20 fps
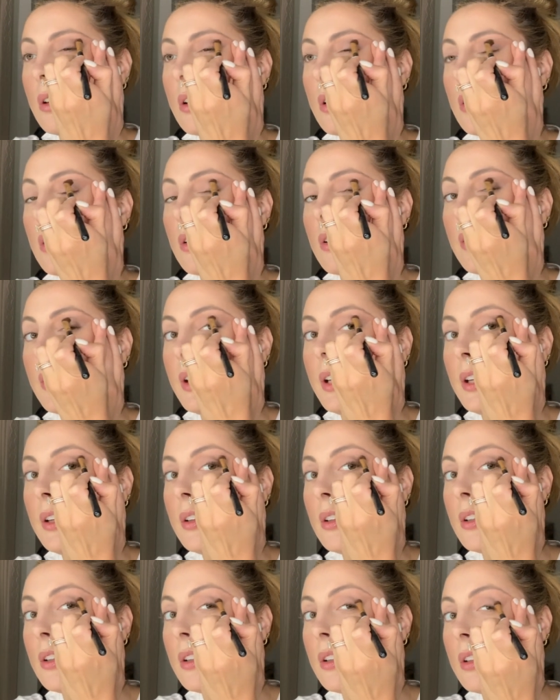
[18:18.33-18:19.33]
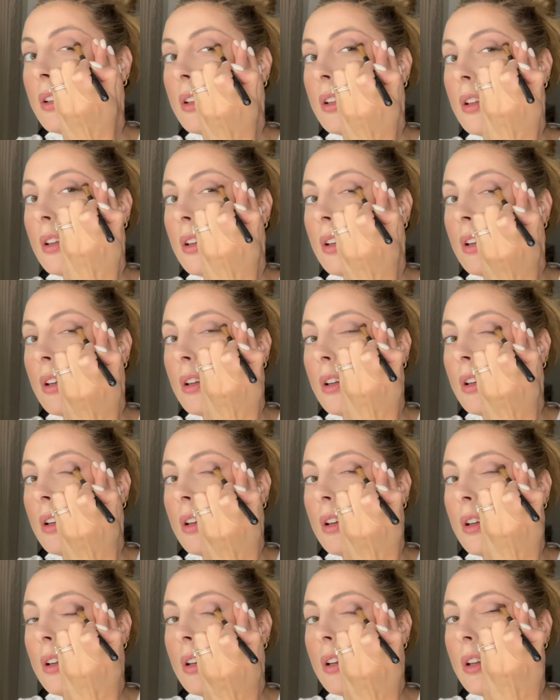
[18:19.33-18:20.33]
crease
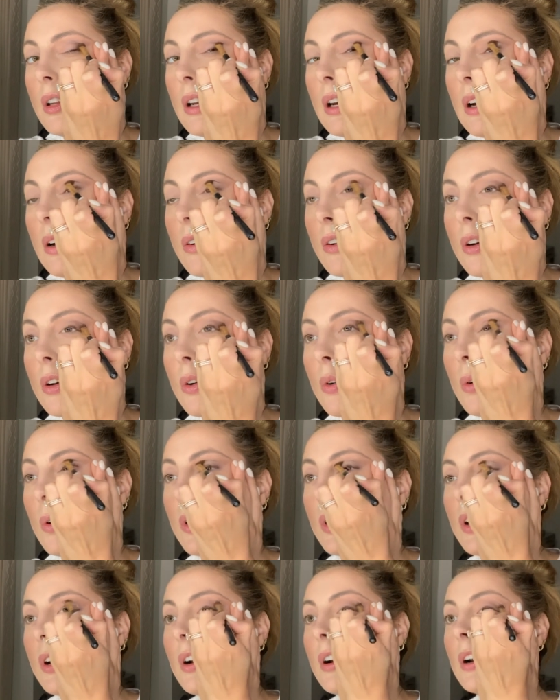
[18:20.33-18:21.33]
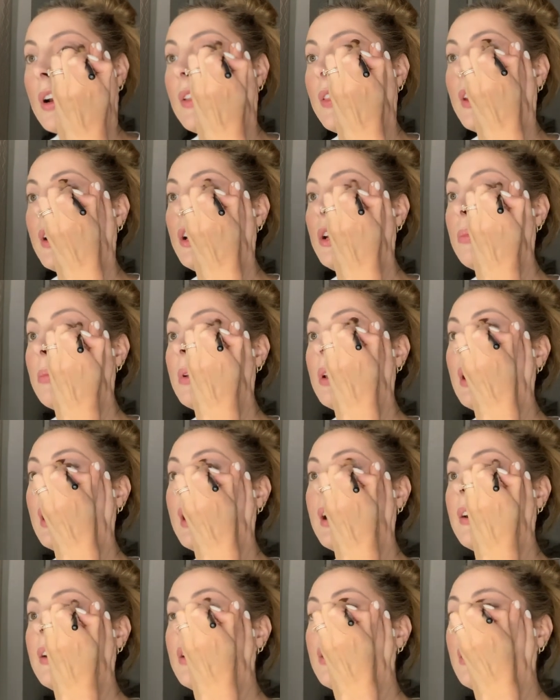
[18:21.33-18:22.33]
to outer corner and then you
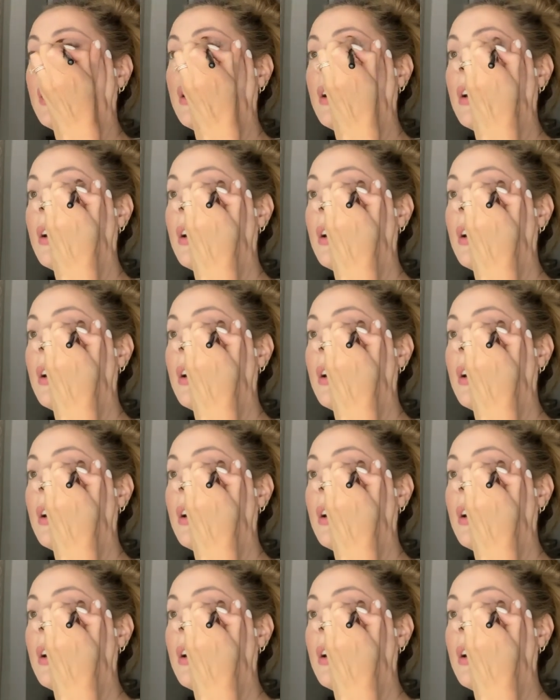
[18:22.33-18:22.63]
blend.